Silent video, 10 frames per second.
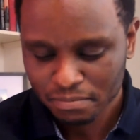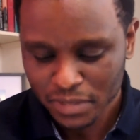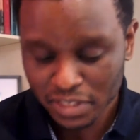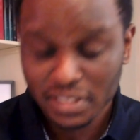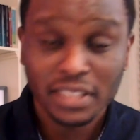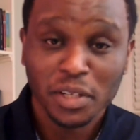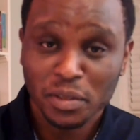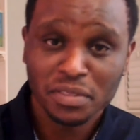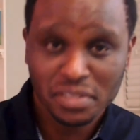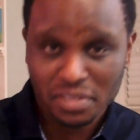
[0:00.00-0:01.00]
Because he
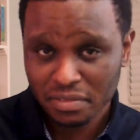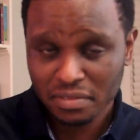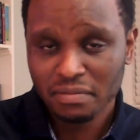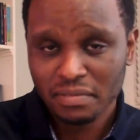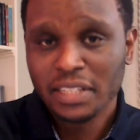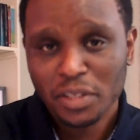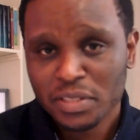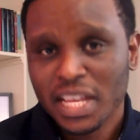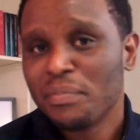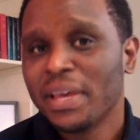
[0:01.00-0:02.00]
knows. He knows
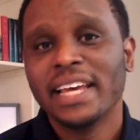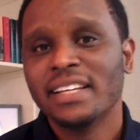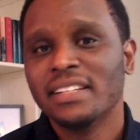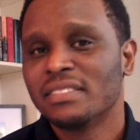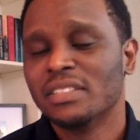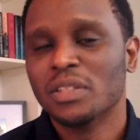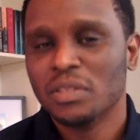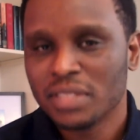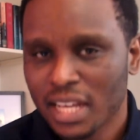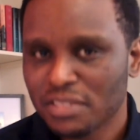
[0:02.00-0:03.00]
our pains. He
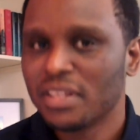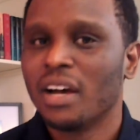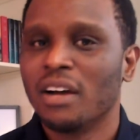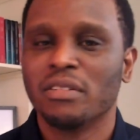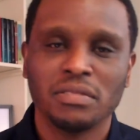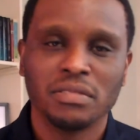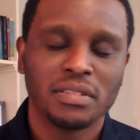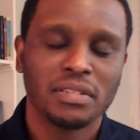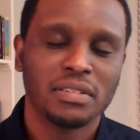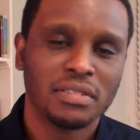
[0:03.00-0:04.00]
knows our
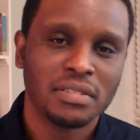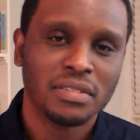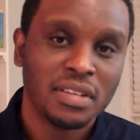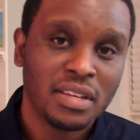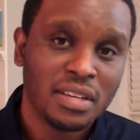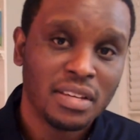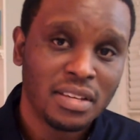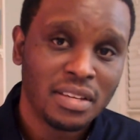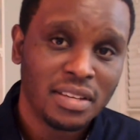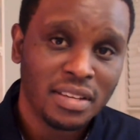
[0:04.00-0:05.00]
sorrows.
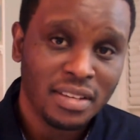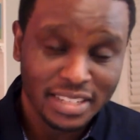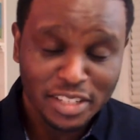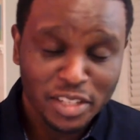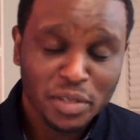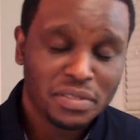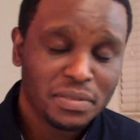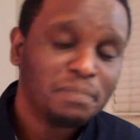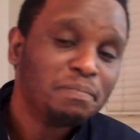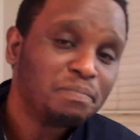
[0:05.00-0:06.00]
He knows.
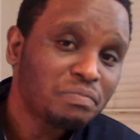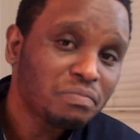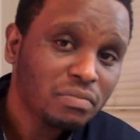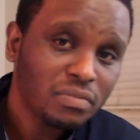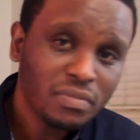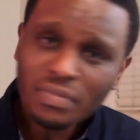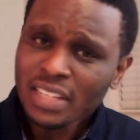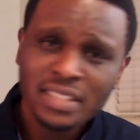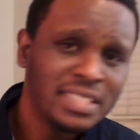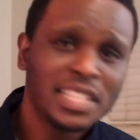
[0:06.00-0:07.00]

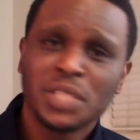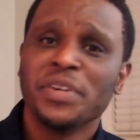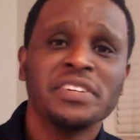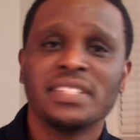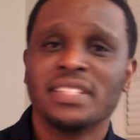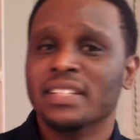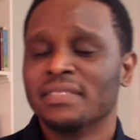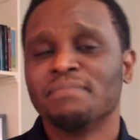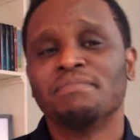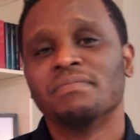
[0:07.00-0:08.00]
He's experienced it.
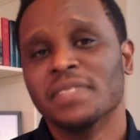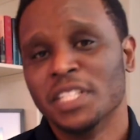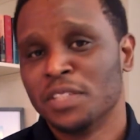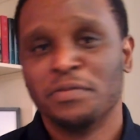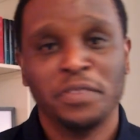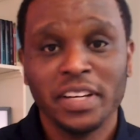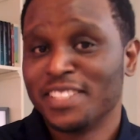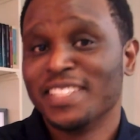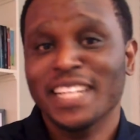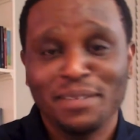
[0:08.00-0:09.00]
His foot
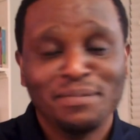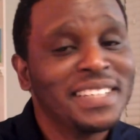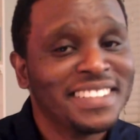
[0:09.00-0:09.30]
slipped.